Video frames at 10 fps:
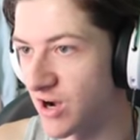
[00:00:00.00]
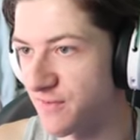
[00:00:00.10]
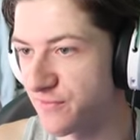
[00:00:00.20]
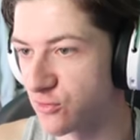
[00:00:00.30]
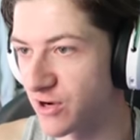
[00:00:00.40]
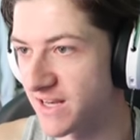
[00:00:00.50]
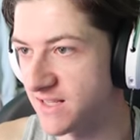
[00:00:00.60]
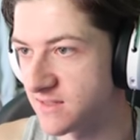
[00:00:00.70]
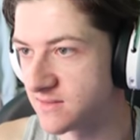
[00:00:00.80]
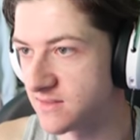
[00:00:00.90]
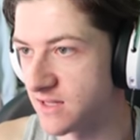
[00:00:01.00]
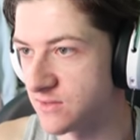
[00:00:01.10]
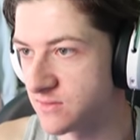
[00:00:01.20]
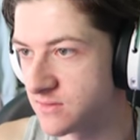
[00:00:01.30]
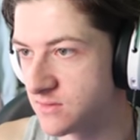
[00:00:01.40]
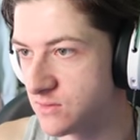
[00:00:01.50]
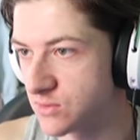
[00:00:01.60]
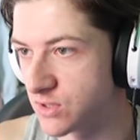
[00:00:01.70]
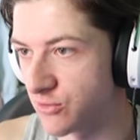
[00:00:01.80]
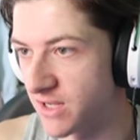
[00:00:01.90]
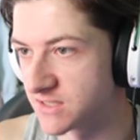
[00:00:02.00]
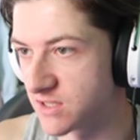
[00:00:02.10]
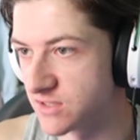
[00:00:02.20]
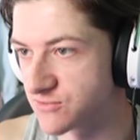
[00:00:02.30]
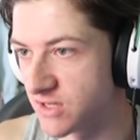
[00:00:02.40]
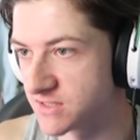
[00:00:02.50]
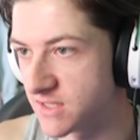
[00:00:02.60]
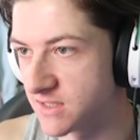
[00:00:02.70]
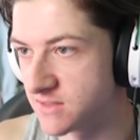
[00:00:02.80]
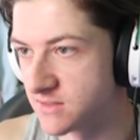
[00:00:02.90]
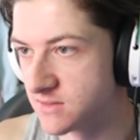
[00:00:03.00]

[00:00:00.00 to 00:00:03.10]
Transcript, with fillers: Ref, already? No? Oh, Correa's on this right-hand side.